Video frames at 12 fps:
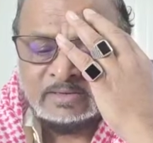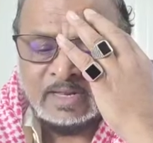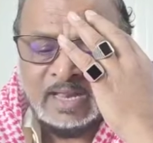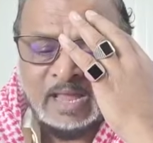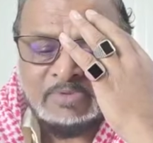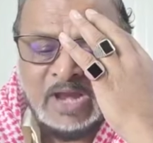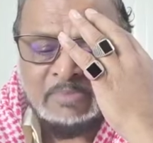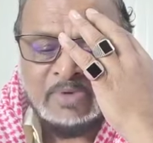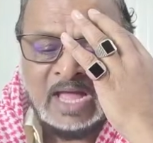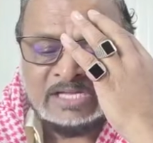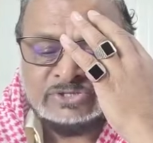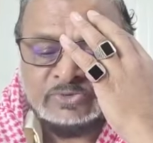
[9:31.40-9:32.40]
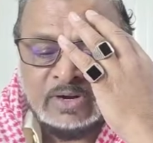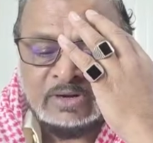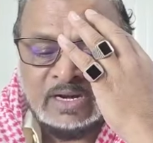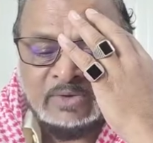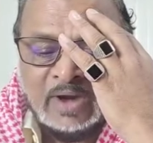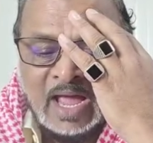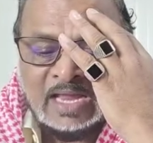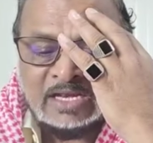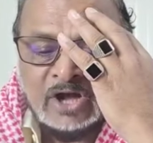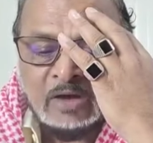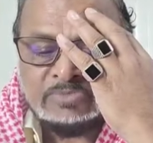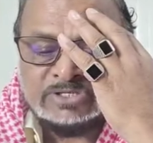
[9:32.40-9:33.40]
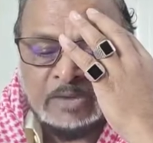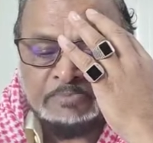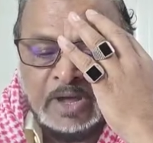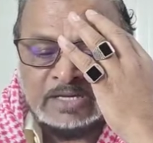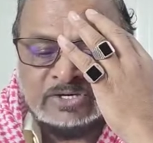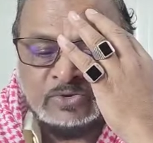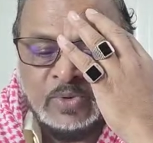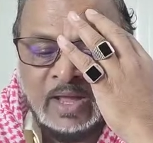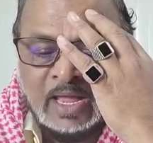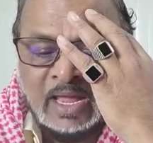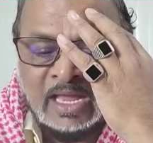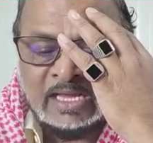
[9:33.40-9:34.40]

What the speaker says: The name Kemraj Narayan comes up right away.